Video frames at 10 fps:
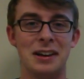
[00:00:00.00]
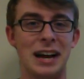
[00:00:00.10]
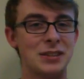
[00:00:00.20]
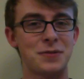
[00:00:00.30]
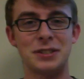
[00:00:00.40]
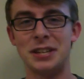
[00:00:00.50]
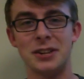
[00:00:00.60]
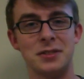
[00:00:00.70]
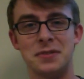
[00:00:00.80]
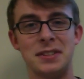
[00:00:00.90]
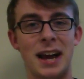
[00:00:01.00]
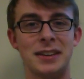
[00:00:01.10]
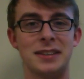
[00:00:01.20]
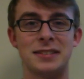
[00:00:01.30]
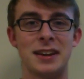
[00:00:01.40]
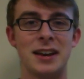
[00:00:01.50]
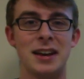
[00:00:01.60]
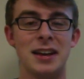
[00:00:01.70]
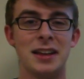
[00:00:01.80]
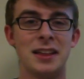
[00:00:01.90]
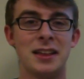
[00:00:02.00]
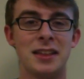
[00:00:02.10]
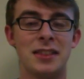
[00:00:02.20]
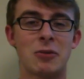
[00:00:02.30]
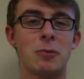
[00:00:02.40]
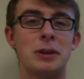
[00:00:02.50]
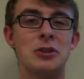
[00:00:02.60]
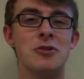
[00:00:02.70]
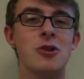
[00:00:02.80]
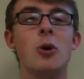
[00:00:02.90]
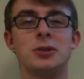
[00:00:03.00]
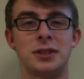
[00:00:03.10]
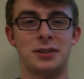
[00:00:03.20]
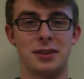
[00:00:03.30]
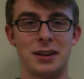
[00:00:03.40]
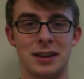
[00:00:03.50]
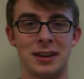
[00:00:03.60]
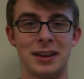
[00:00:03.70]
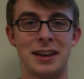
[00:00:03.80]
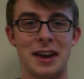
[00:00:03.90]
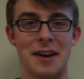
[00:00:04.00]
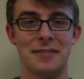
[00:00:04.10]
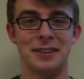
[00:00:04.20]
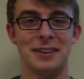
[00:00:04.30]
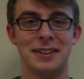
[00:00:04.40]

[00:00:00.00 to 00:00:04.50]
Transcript: As for tears of sadness, there will be no such thing in heaven.